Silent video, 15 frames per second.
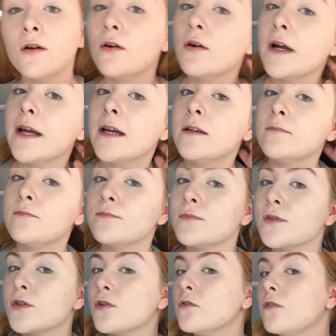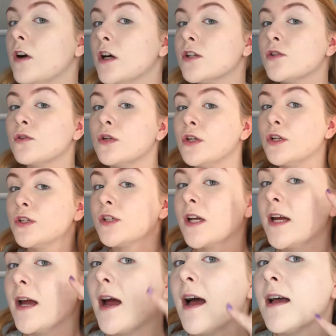Okay, so far so good.
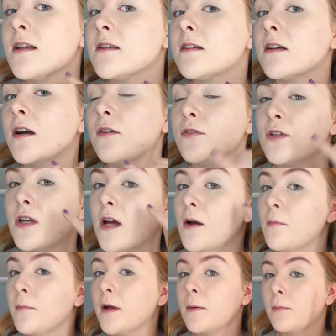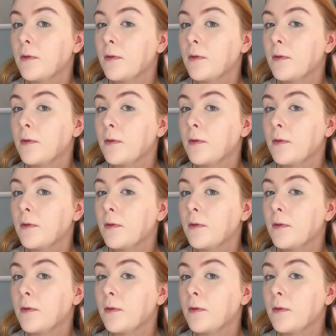It hasn't covered up my